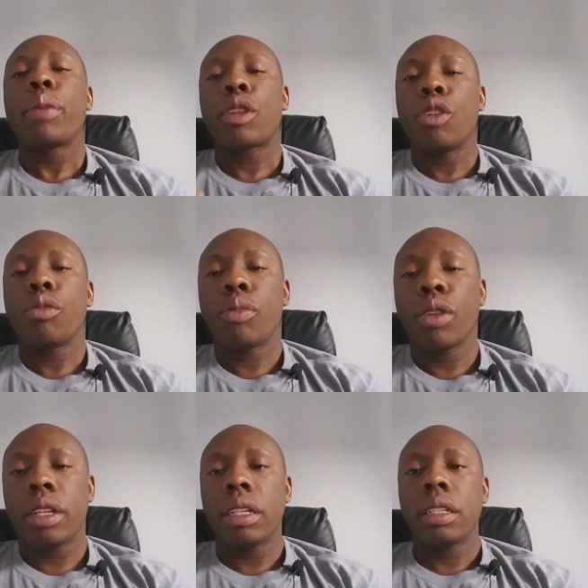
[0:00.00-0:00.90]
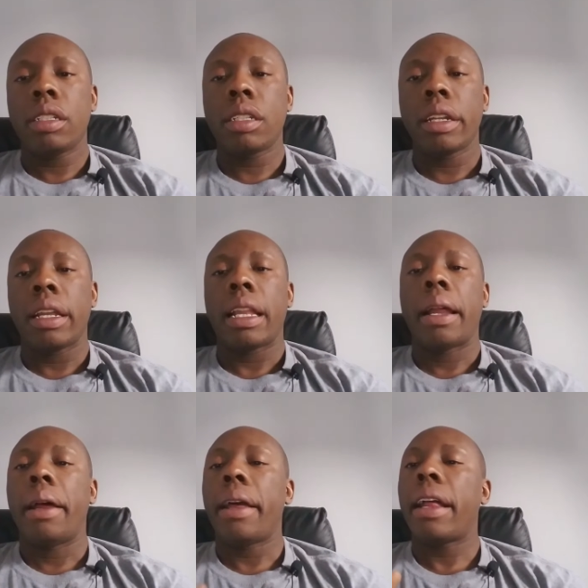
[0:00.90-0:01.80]
But the whole point is,
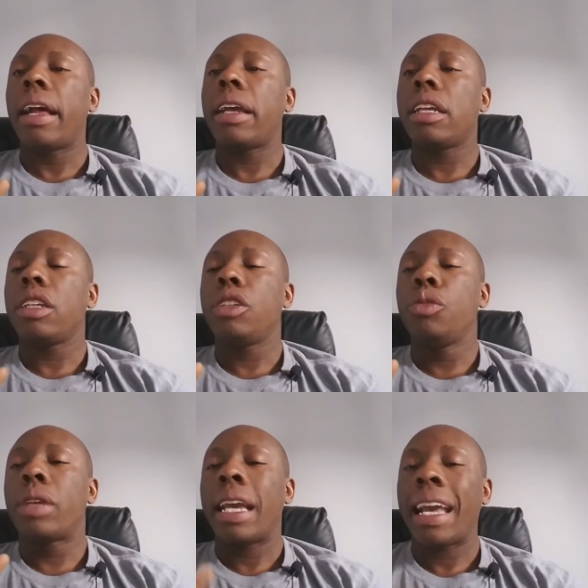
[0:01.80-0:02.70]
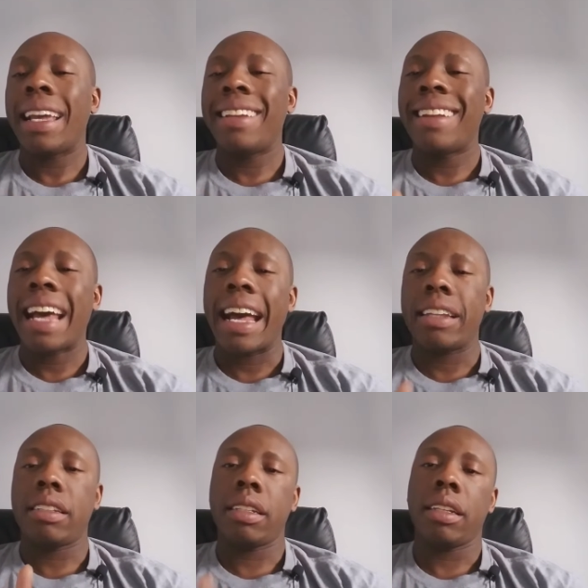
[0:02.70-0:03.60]
you
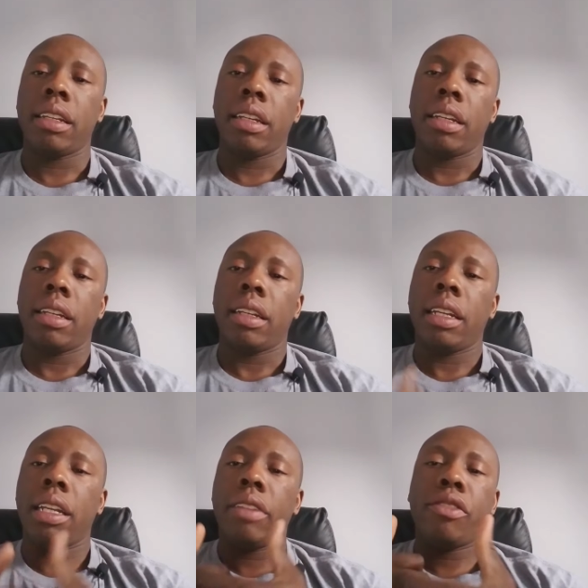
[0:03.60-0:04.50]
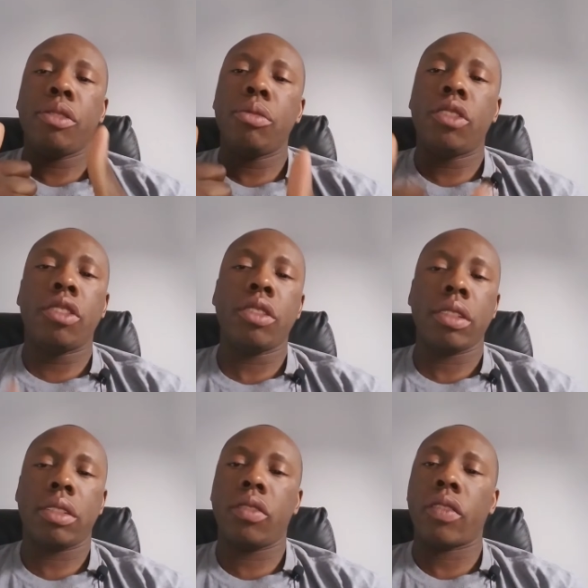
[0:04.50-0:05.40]
cannot if you
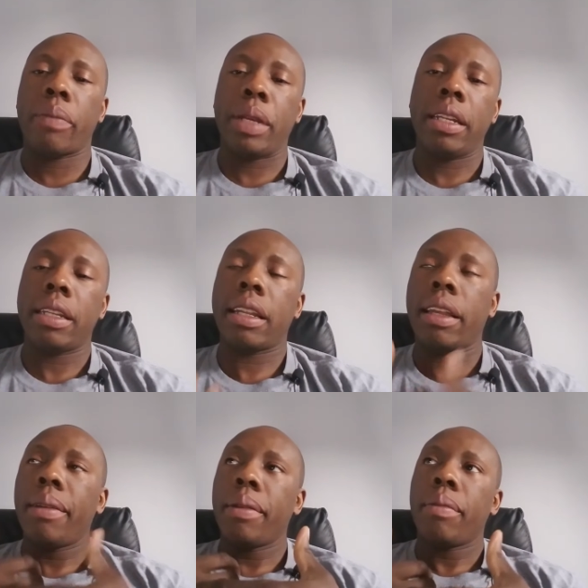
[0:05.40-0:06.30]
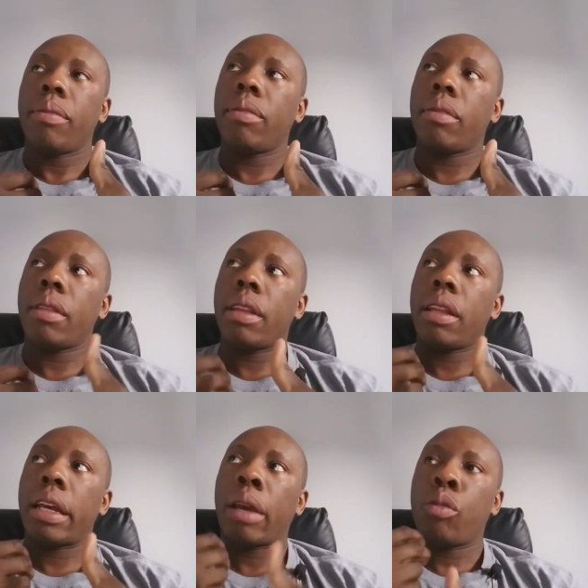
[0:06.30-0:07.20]
just, I mean,
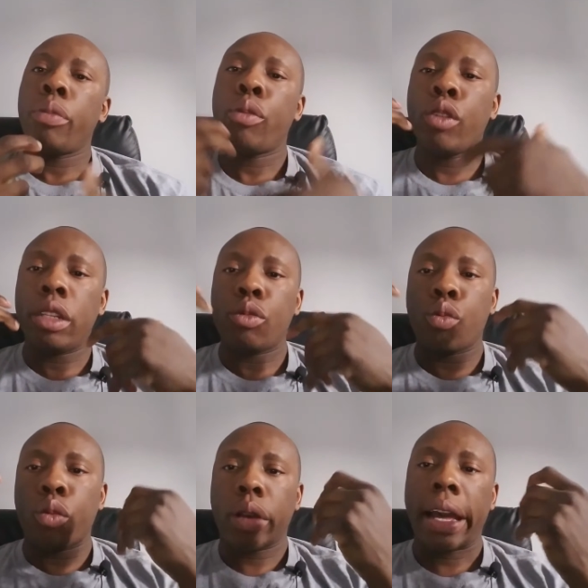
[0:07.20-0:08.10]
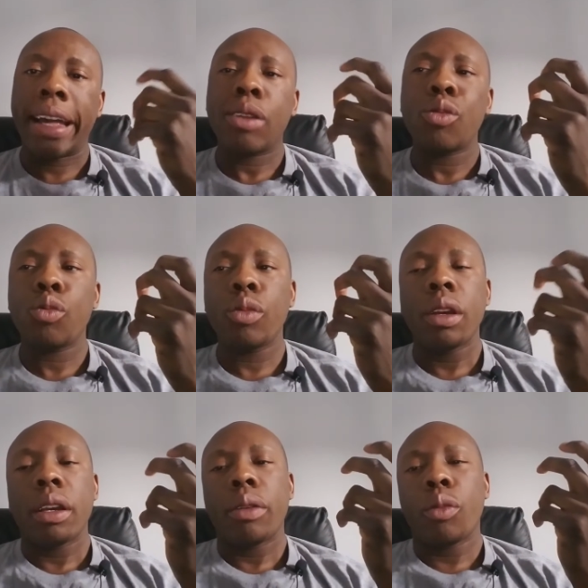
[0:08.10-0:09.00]
at what point, how,
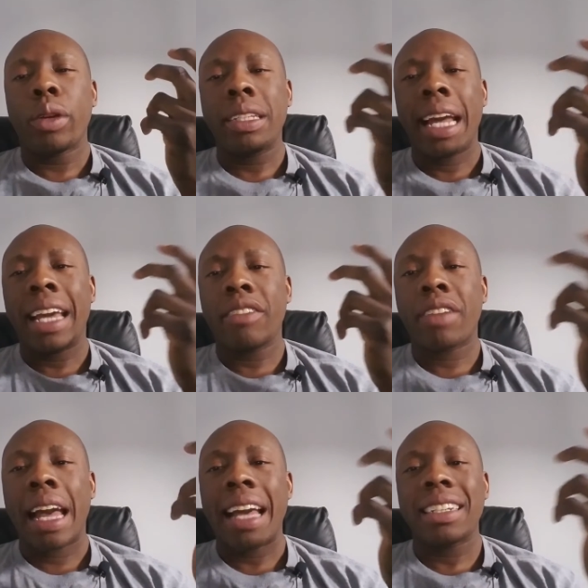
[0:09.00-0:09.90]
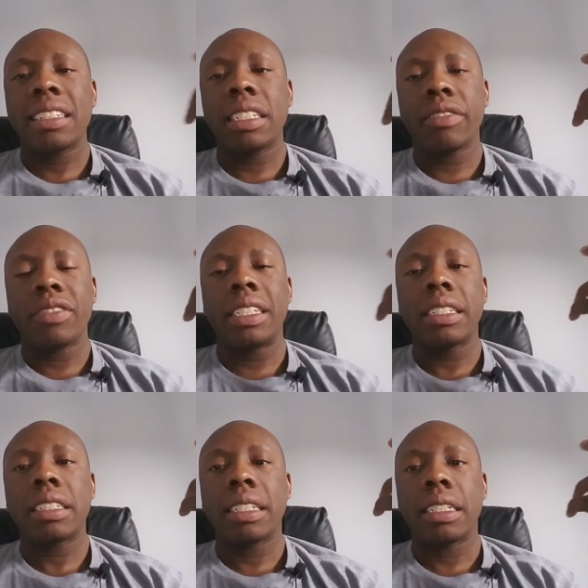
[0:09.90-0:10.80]
what kind of cognitive
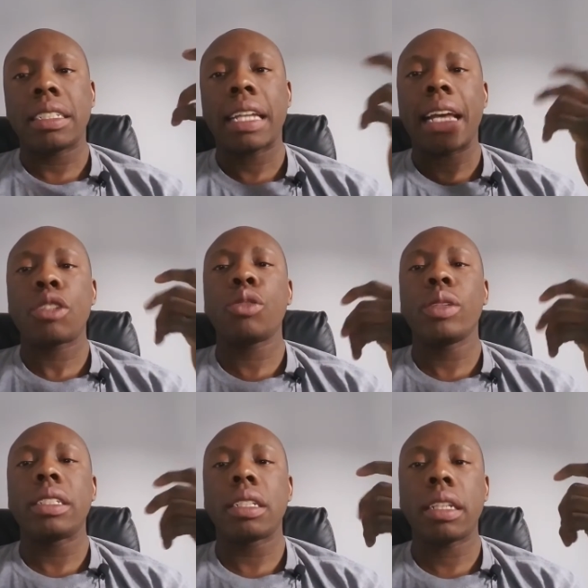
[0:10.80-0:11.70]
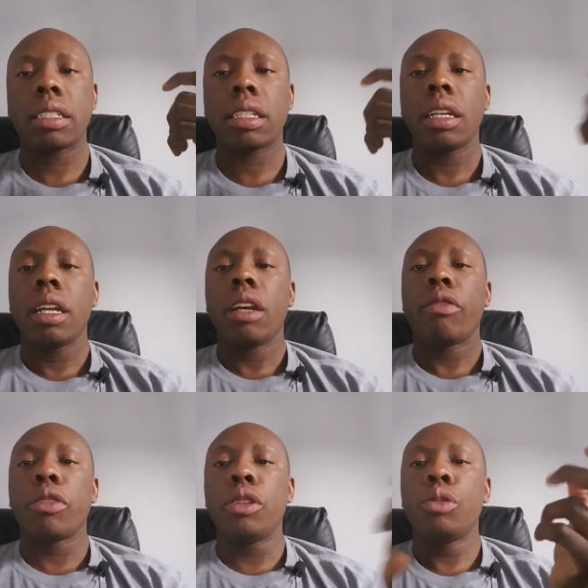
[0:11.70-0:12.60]
dissonance has to exist
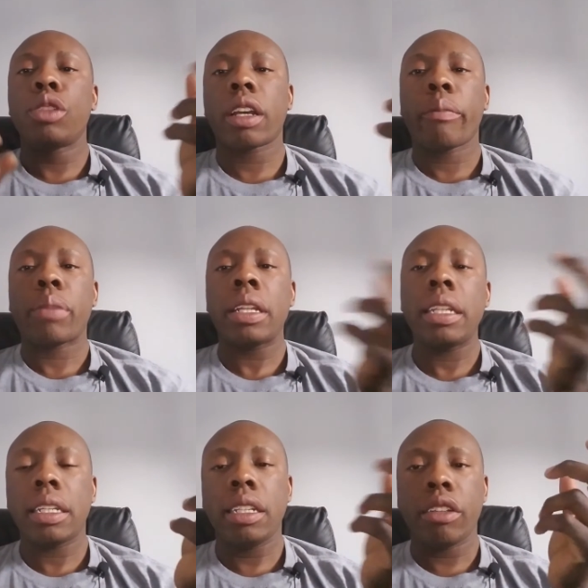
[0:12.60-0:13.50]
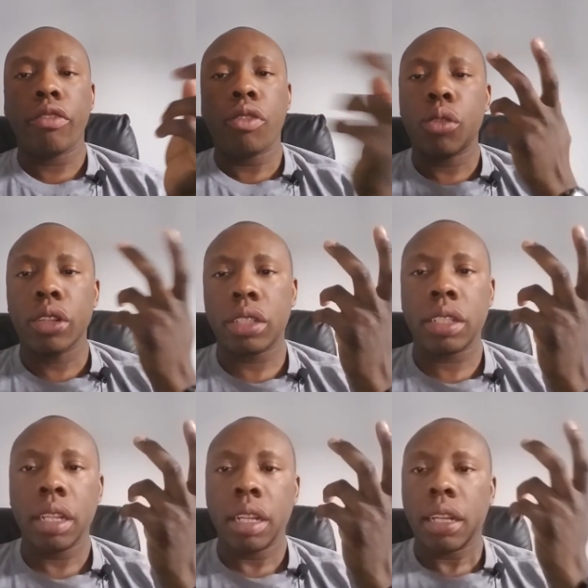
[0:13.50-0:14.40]
for you to completely
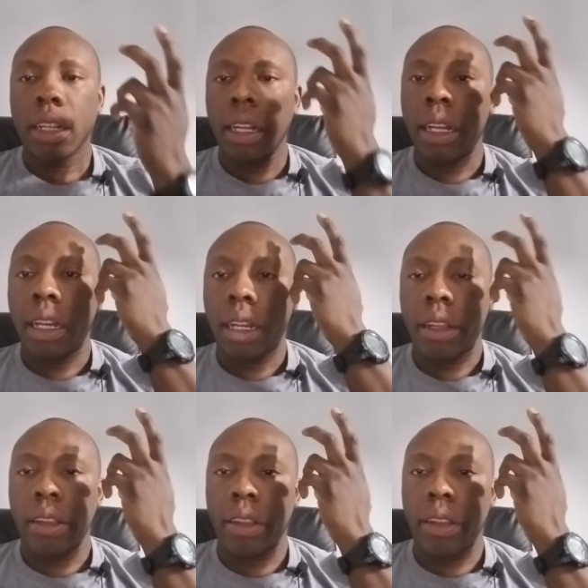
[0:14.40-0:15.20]
divorce uh,